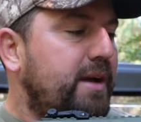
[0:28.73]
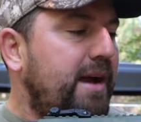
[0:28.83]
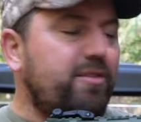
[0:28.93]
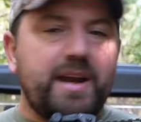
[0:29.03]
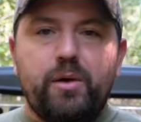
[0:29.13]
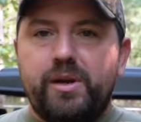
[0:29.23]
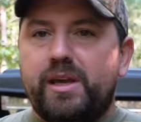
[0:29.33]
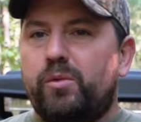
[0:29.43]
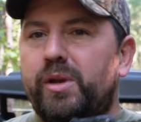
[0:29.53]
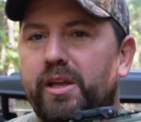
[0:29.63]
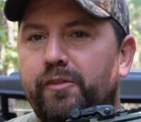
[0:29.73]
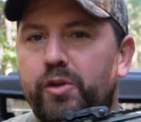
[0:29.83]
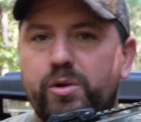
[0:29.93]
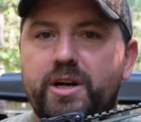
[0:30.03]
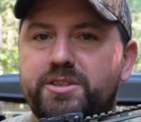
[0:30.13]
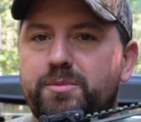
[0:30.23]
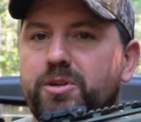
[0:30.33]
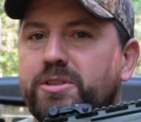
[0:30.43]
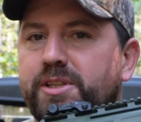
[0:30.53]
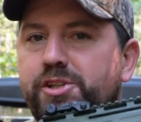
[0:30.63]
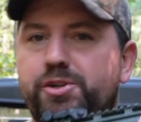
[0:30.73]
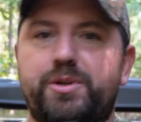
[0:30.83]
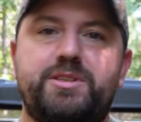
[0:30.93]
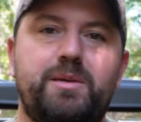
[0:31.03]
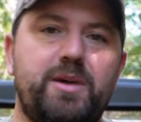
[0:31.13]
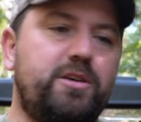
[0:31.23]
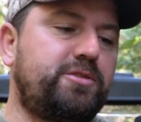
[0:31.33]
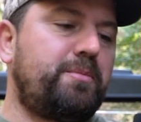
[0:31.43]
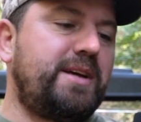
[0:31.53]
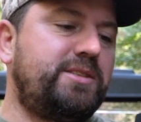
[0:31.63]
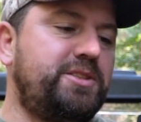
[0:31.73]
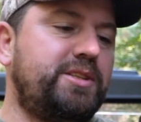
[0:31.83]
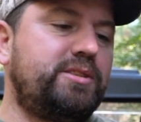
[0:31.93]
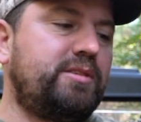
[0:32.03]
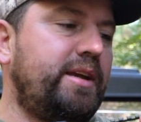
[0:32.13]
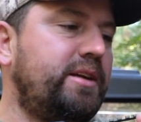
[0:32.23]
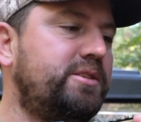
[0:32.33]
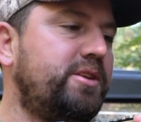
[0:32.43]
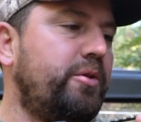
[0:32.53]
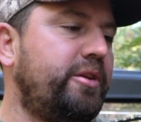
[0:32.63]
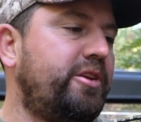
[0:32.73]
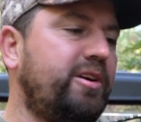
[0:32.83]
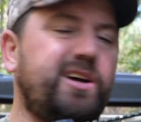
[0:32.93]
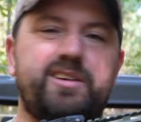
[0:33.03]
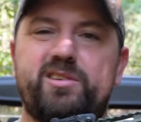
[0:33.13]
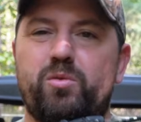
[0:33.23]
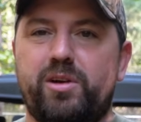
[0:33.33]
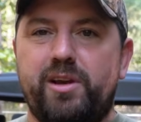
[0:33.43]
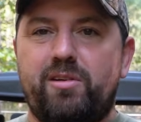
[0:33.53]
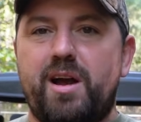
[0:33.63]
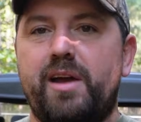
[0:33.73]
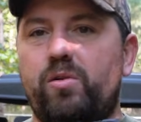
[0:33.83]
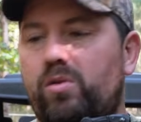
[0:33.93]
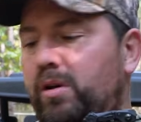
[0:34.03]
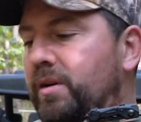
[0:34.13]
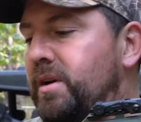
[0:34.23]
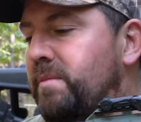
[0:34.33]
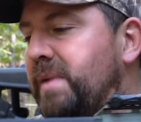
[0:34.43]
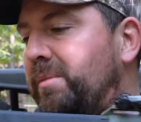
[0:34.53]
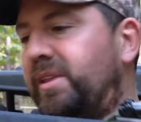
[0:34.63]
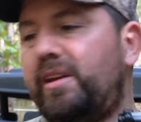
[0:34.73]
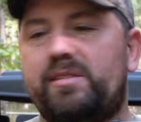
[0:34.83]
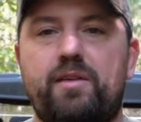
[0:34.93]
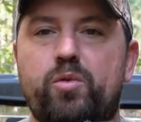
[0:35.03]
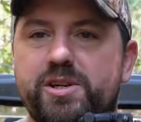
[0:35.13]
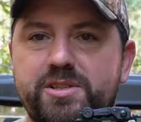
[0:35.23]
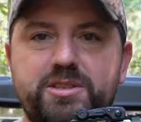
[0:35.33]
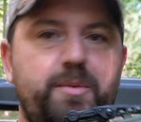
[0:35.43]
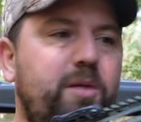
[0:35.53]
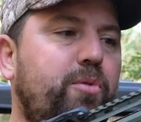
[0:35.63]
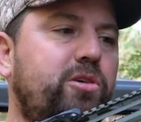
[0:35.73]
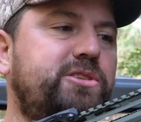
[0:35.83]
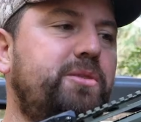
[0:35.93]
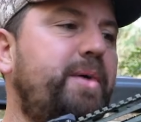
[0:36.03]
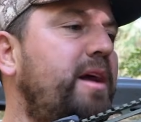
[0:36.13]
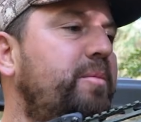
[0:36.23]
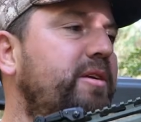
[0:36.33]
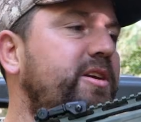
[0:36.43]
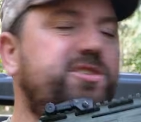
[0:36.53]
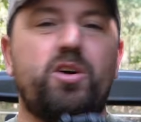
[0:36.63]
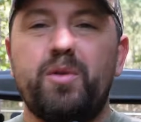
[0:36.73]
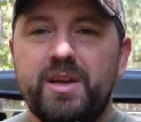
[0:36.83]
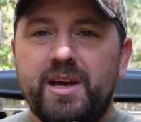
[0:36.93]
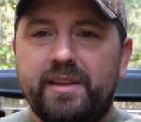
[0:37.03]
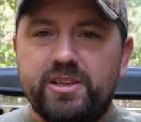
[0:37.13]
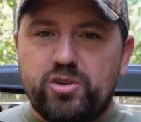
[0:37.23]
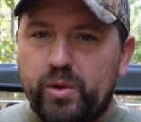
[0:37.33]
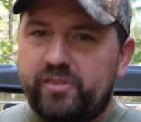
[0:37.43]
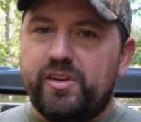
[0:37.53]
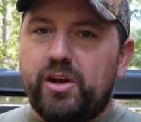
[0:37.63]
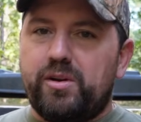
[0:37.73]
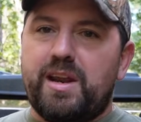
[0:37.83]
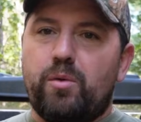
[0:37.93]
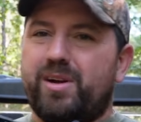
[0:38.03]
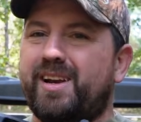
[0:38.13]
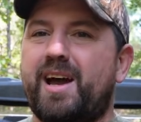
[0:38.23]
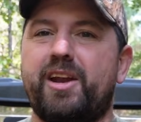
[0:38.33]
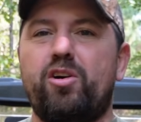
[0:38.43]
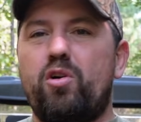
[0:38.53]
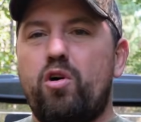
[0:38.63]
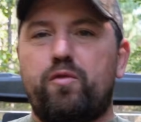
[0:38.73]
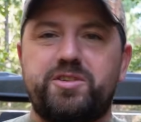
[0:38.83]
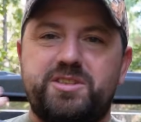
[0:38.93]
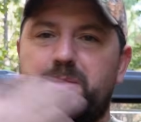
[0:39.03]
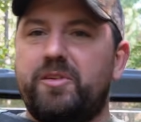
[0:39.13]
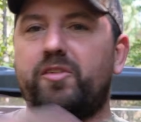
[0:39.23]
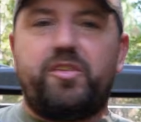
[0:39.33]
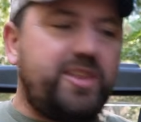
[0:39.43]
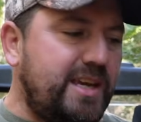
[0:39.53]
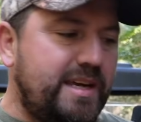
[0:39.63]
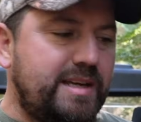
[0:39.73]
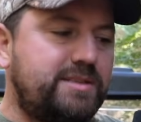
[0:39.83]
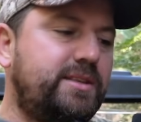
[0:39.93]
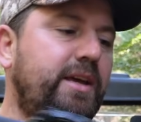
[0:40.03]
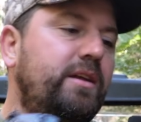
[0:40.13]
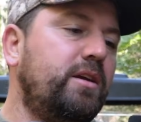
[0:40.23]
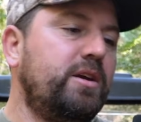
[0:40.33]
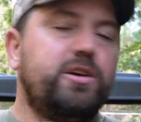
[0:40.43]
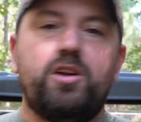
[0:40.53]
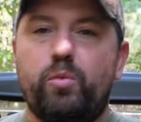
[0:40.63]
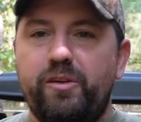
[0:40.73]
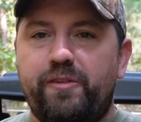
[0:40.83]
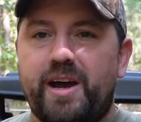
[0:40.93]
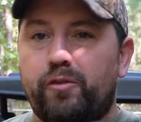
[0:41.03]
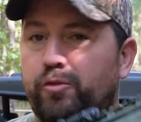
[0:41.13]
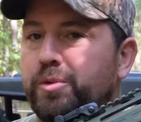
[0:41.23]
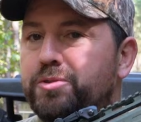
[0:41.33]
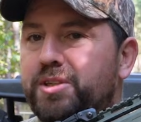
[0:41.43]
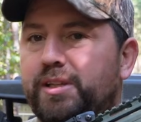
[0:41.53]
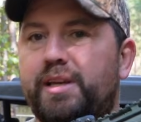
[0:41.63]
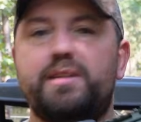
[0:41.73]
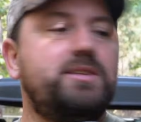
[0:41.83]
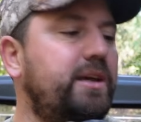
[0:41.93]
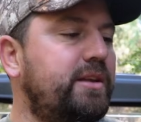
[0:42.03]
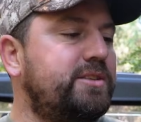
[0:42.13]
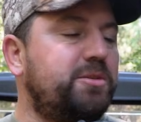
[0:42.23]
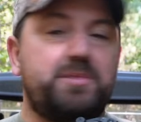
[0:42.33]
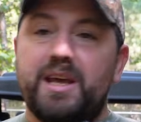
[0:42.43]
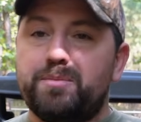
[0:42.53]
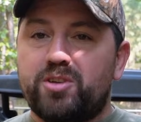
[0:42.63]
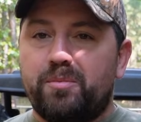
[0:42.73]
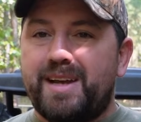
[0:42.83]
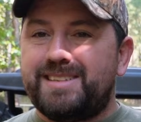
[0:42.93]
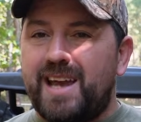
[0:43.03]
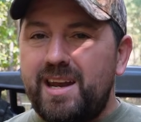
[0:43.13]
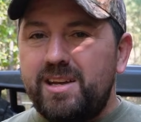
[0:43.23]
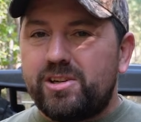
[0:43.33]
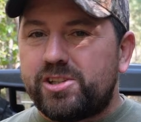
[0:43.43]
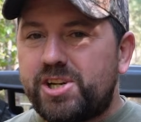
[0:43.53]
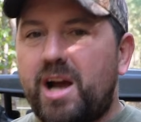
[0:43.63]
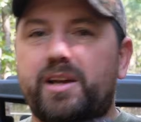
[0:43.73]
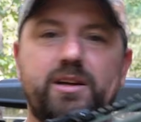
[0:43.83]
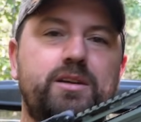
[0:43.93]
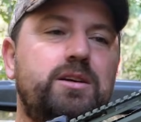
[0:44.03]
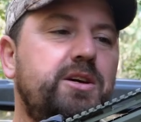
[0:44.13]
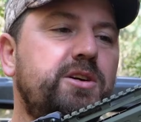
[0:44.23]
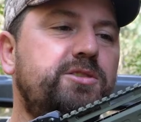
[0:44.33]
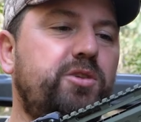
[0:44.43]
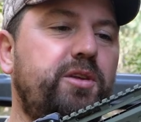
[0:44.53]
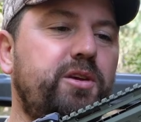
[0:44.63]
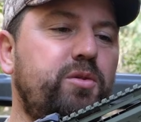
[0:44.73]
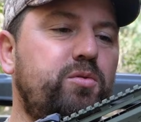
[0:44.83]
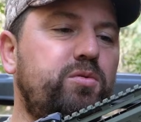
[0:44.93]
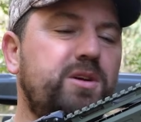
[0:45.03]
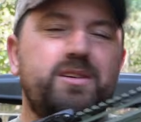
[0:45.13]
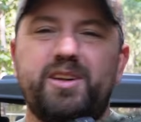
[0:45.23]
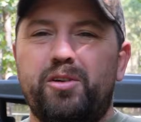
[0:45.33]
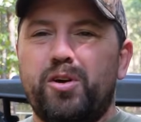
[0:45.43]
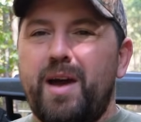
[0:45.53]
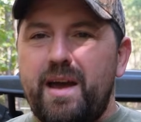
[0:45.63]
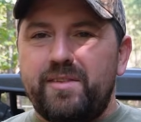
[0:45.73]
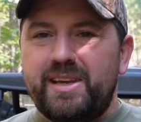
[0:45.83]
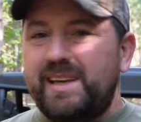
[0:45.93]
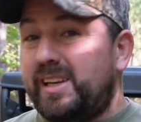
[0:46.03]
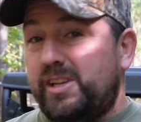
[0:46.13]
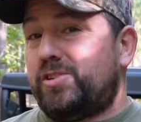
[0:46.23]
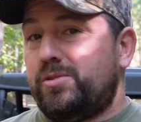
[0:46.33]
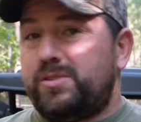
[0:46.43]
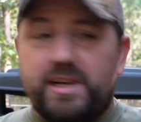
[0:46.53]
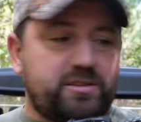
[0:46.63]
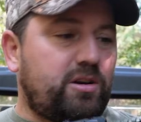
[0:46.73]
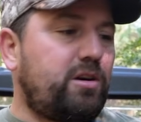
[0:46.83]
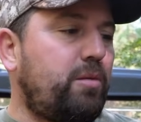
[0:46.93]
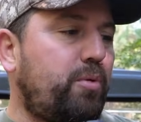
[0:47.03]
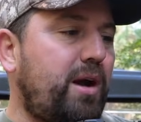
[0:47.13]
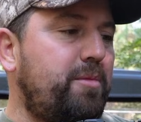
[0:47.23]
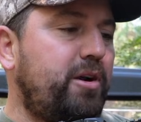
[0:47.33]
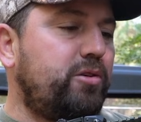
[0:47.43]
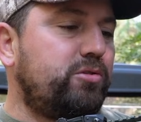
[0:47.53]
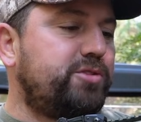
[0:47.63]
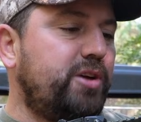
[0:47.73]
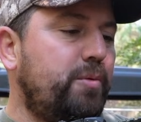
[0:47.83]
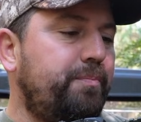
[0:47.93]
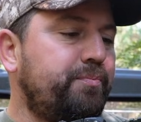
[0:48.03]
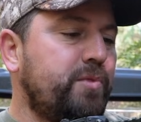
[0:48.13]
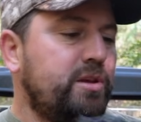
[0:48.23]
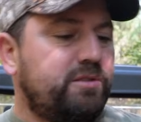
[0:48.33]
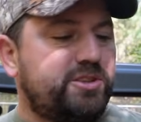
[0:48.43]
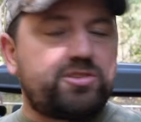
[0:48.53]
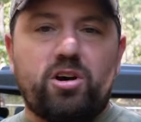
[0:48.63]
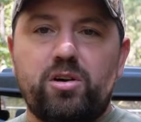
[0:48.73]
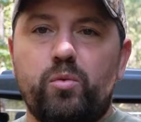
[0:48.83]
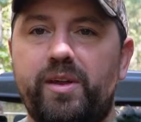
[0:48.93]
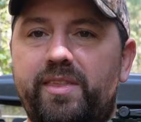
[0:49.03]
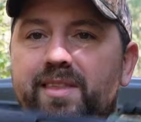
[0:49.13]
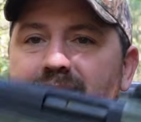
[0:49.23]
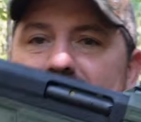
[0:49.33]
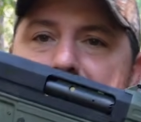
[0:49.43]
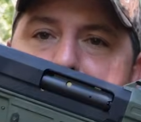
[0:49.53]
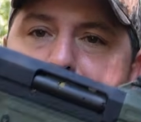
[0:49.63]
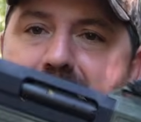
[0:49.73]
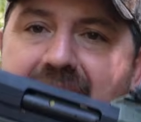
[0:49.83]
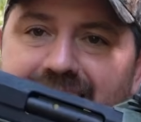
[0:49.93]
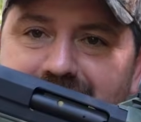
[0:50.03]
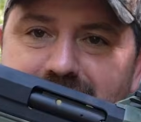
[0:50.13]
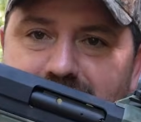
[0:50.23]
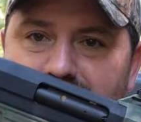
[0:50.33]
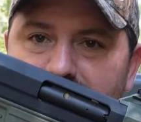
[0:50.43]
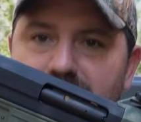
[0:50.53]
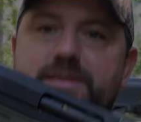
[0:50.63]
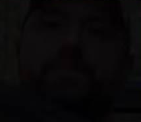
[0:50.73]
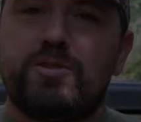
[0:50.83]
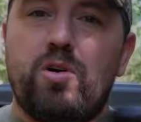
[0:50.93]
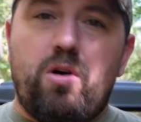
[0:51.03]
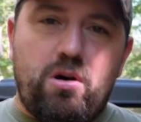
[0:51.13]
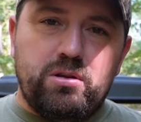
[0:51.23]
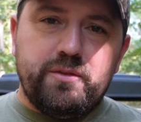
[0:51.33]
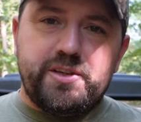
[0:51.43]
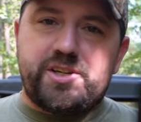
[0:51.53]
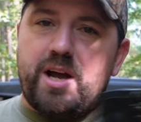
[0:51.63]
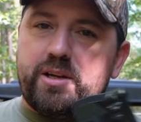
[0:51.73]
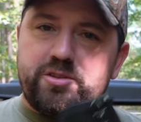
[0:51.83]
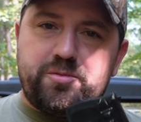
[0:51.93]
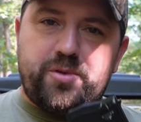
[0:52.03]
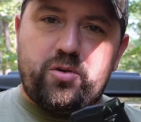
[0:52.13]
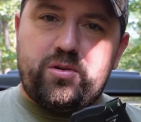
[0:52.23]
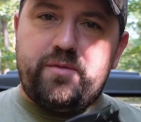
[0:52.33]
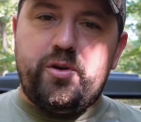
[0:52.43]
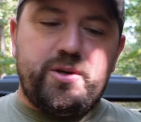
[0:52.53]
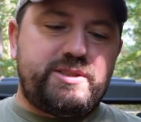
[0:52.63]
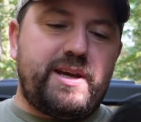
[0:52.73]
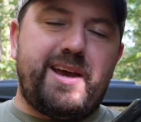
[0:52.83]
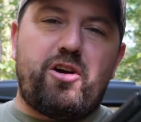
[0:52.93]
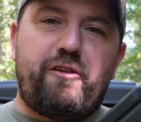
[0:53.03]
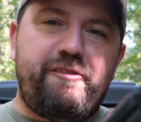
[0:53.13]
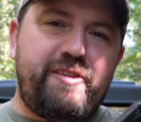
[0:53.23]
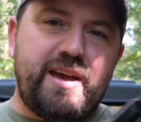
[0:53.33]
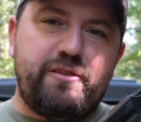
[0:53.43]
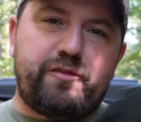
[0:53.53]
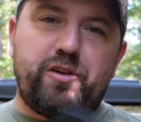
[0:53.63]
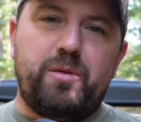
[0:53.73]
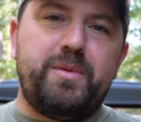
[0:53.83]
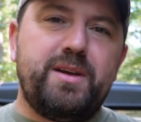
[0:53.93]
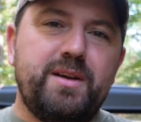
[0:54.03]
every now and again we get a few customers that shoot us emails or messages letting us know that their gun isn't working right, or maybe they just have questions about parts compatibility. So in this quick video today, we're going to kind of go over some of the things that we found from using these, and then some tips on maintaining your shotgun so that you don't have any issues. That's our primary goal. So let's start with the magazines. So all of the shotguns from Tokarev USA are fed from